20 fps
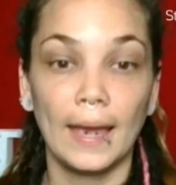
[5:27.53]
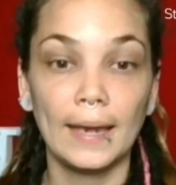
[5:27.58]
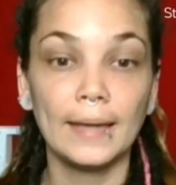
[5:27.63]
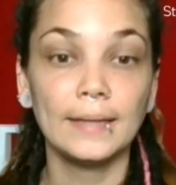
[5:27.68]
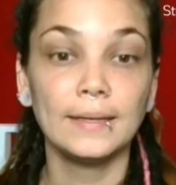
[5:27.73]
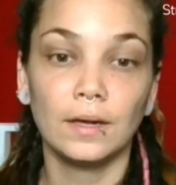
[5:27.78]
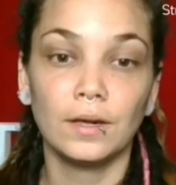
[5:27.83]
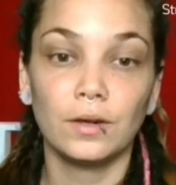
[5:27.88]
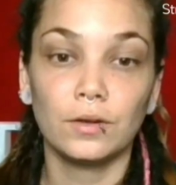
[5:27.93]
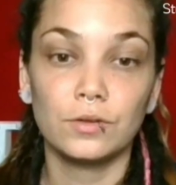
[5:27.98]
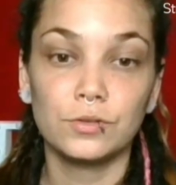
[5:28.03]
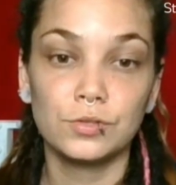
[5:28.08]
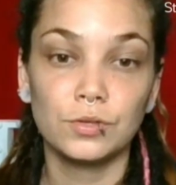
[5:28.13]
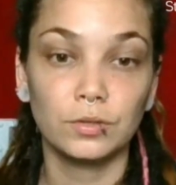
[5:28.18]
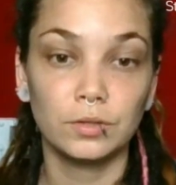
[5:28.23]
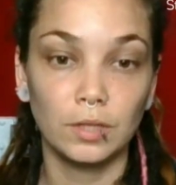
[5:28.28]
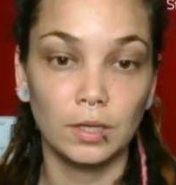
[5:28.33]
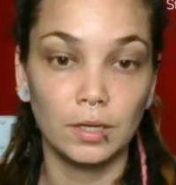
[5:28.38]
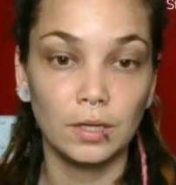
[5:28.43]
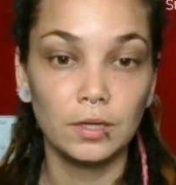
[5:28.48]
And I
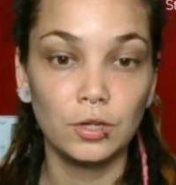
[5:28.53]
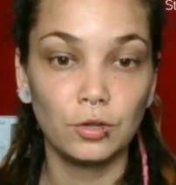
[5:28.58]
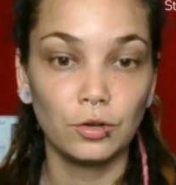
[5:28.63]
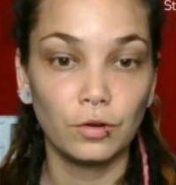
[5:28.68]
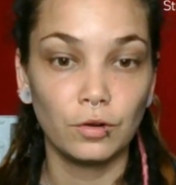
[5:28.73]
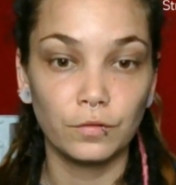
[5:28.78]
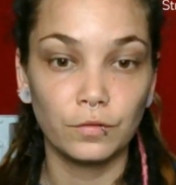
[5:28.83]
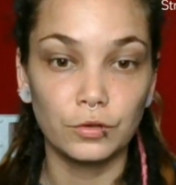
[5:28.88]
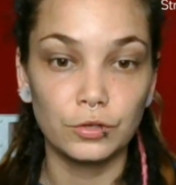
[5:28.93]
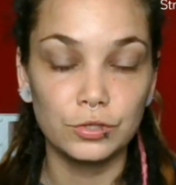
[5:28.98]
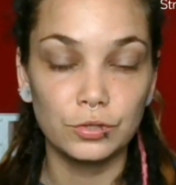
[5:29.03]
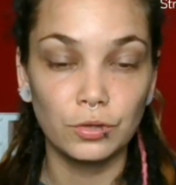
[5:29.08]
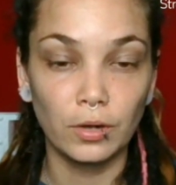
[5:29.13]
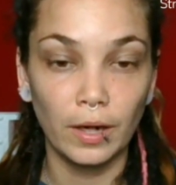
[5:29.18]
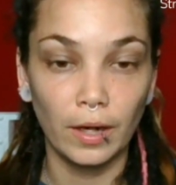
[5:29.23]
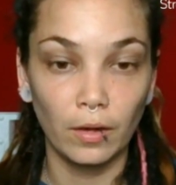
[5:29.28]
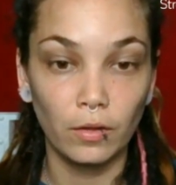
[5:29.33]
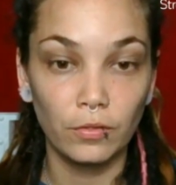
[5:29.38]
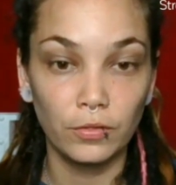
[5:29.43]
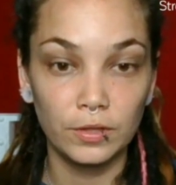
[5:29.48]
also think universal
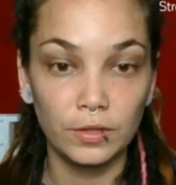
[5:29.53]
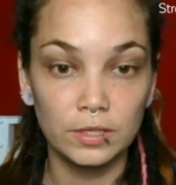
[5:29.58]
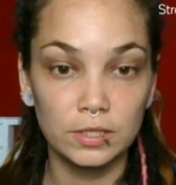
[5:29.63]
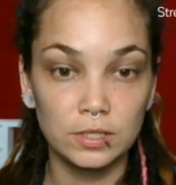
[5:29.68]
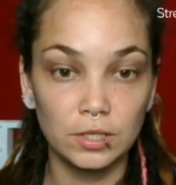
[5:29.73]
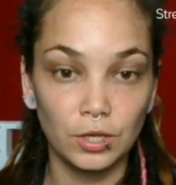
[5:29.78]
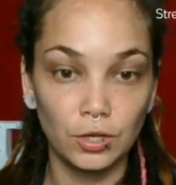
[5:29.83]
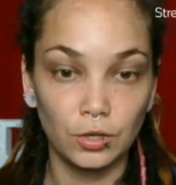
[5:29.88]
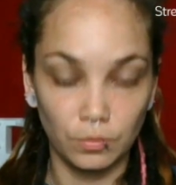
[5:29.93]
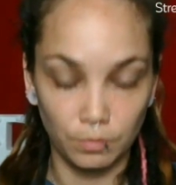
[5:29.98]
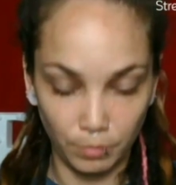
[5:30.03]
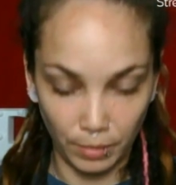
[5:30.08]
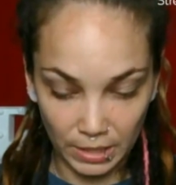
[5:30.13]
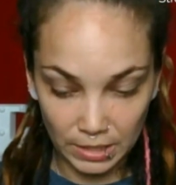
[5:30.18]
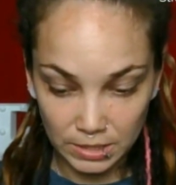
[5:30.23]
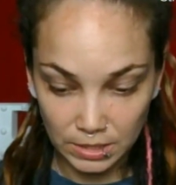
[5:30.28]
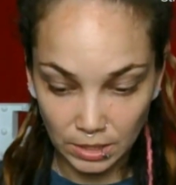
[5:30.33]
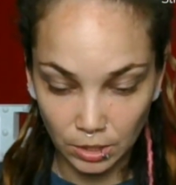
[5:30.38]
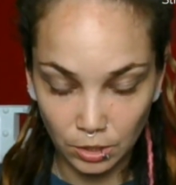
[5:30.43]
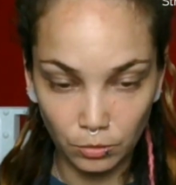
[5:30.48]
health is a
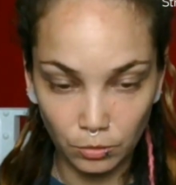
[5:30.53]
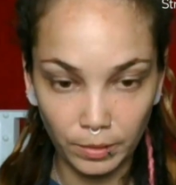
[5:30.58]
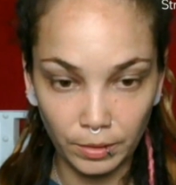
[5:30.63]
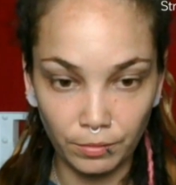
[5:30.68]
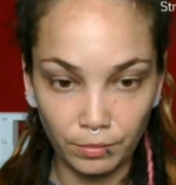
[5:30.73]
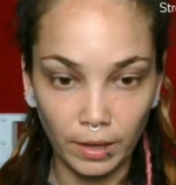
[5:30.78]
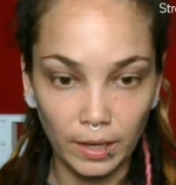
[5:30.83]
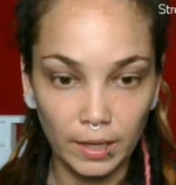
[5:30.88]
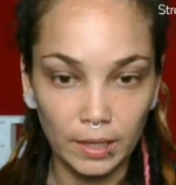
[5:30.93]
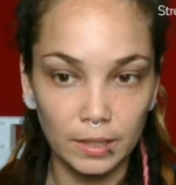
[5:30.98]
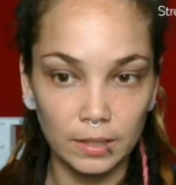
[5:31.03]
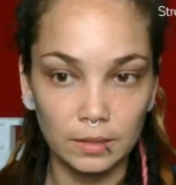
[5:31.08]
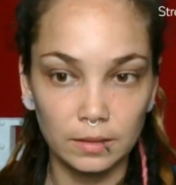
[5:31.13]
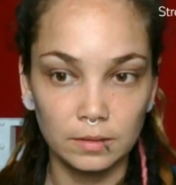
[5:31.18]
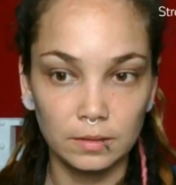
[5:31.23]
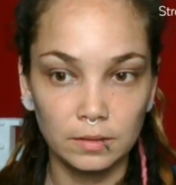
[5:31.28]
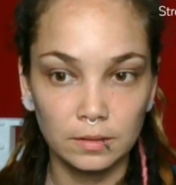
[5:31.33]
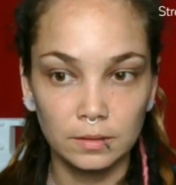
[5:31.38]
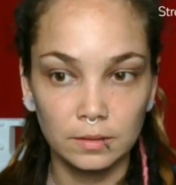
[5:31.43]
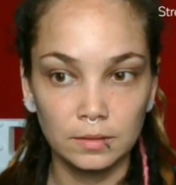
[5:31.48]
basic human right.
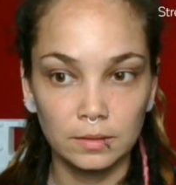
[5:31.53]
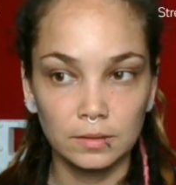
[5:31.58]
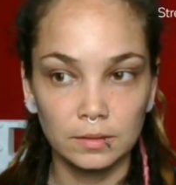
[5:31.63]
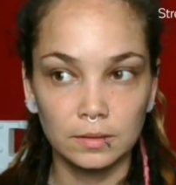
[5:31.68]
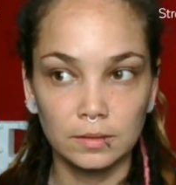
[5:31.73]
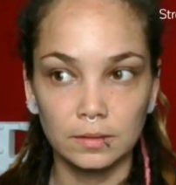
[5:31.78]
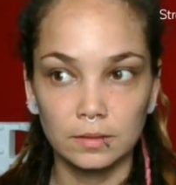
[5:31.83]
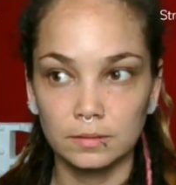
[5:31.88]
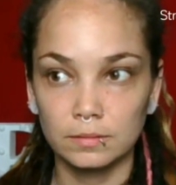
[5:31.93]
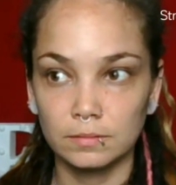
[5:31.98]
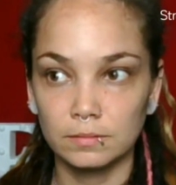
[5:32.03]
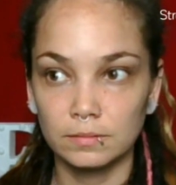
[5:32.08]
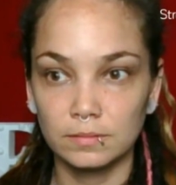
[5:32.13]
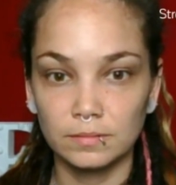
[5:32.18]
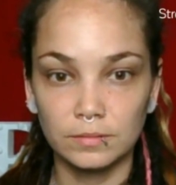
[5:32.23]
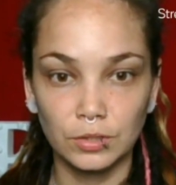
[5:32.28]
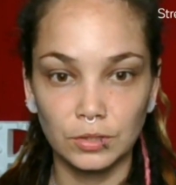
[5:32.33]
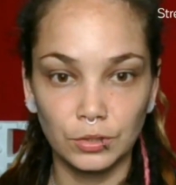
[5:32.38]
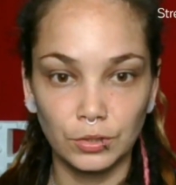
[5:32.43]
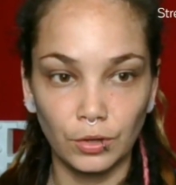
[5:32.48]

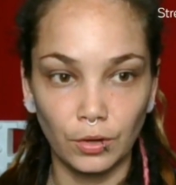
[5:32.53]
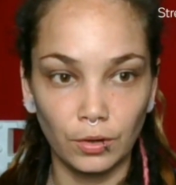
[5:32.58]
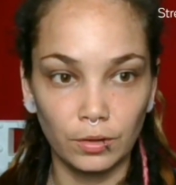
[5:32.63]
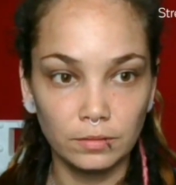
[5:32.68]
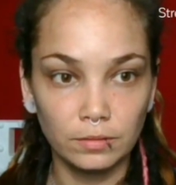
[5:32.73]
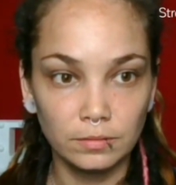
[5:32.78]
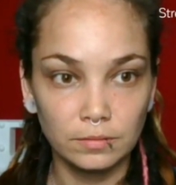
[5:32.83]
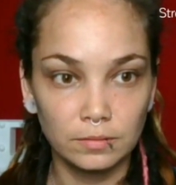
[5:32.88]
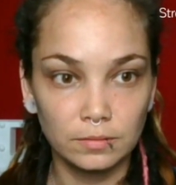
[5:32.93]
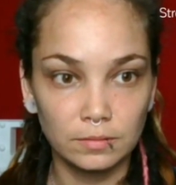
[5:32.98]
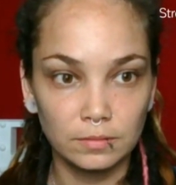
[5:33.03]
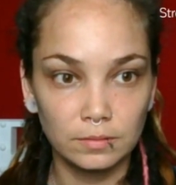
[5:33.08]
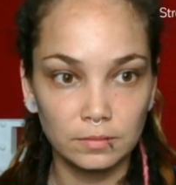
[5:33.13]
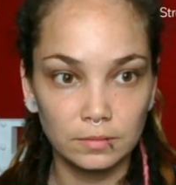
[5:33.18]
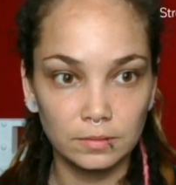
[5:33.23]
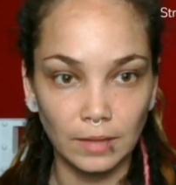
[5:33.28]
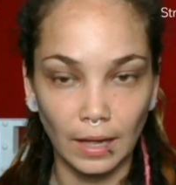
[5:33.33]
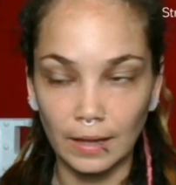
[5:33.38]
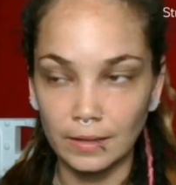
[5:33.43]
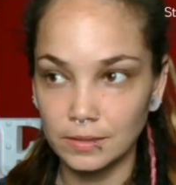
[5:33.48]
You know,
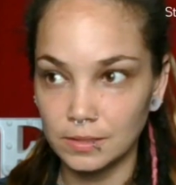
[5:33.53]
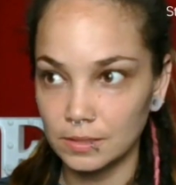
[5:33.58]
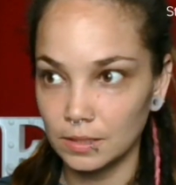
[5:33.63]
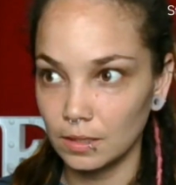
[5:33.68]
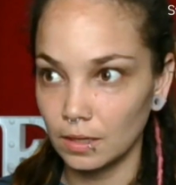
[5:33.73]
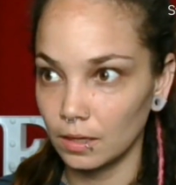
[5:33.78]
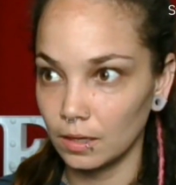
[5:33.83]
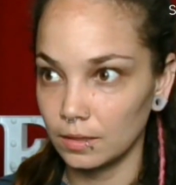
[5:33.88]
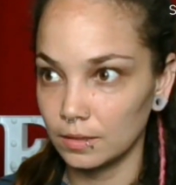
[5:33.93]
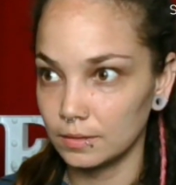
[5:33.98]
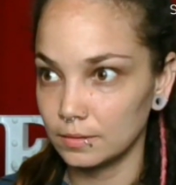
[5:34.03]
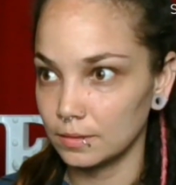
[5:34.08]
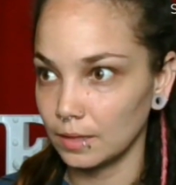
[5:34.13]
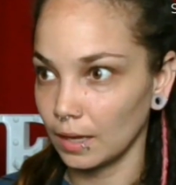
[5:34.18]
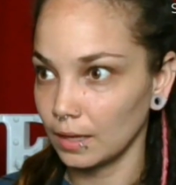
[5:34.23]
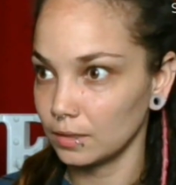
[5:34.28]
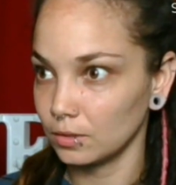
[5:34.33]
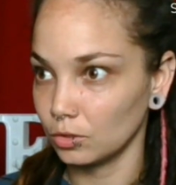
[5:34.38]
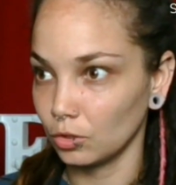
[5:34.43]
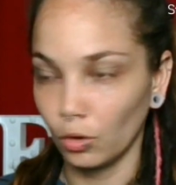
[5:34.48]
that's
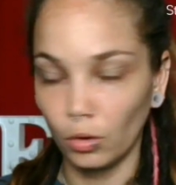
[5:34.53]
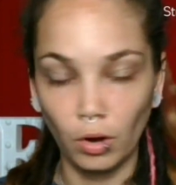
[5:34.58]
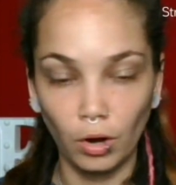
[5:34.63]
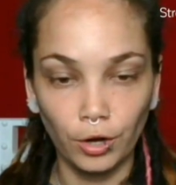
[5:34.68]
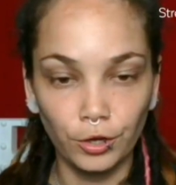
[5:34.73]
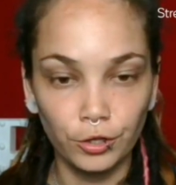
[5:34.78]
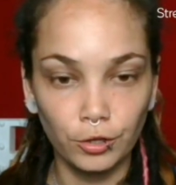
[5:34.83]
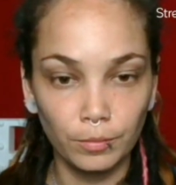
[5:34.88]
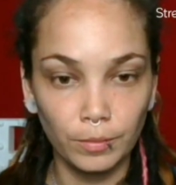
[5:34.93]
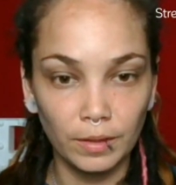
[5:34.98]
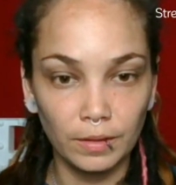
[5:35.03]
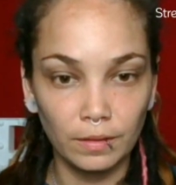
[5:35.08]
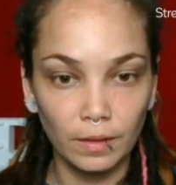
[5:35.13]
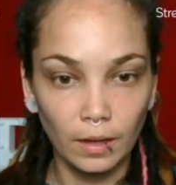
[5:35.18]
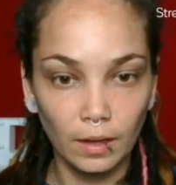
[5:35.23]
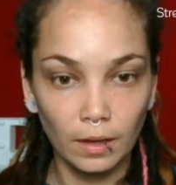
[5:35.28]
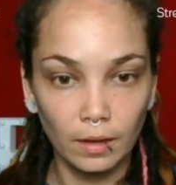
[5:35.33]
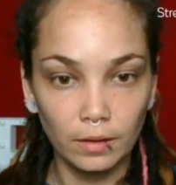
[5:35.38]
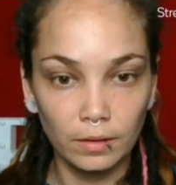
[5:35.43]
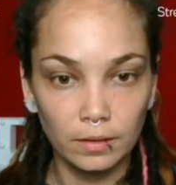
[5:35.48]
that, no argument
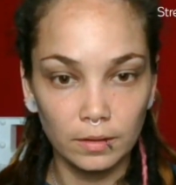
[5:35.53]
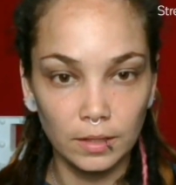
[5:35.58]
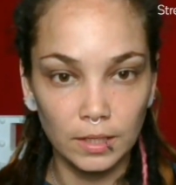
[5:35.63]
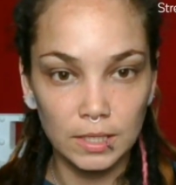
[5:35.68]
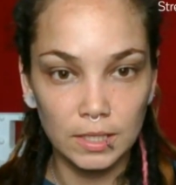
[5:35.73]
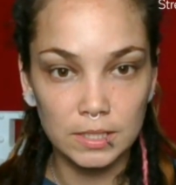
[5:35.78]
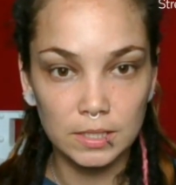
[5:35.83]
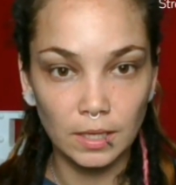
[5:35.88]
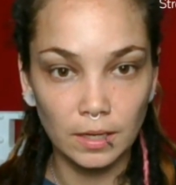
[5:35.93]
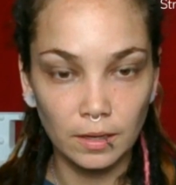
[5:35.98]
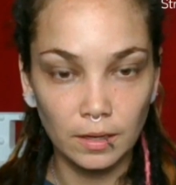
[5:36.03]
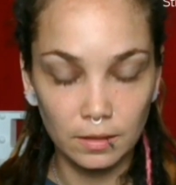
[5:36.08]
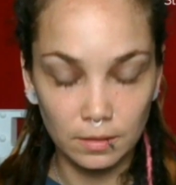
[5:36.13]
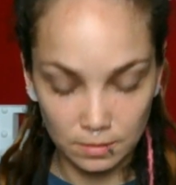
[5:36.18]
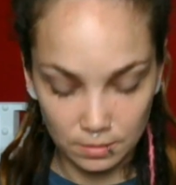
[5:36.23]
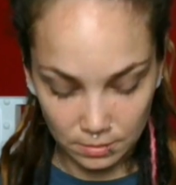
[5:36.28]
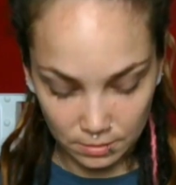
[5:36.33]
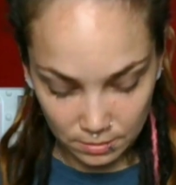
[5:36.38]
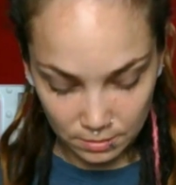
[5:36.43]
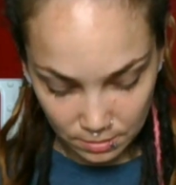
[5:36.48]
there, is
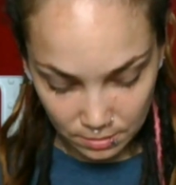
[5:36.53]
there?